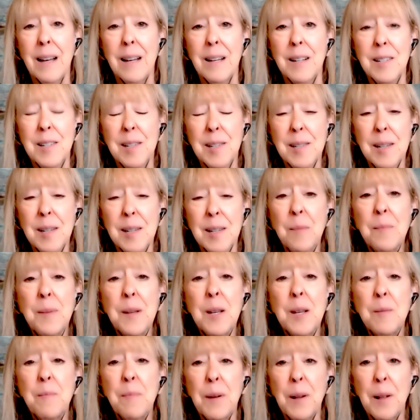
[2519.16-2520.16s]
Some
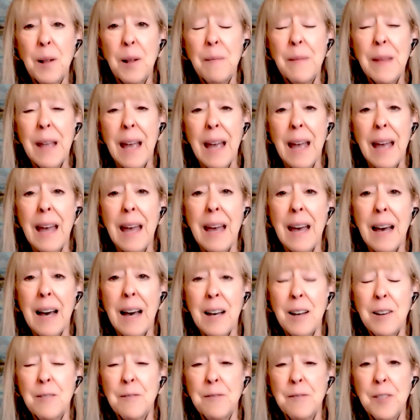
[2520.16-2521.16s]
people
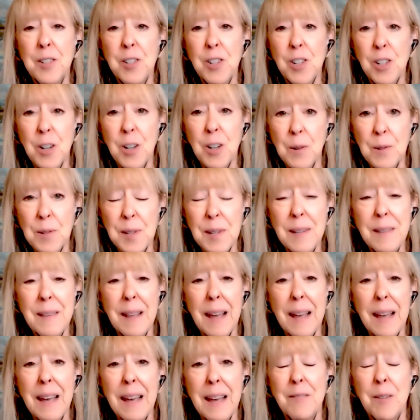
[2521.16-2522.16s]
have chosen,
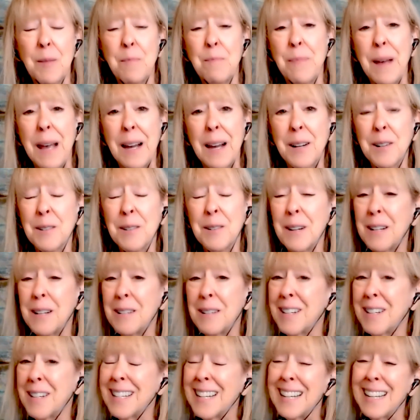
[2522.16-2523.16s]
they have a
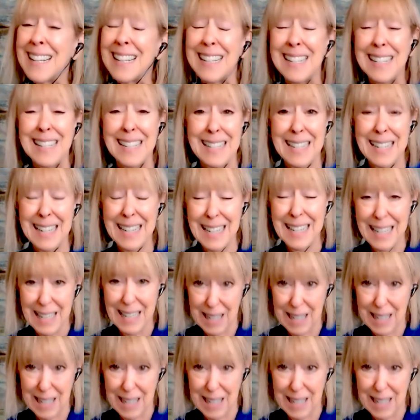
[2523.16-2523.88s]
background in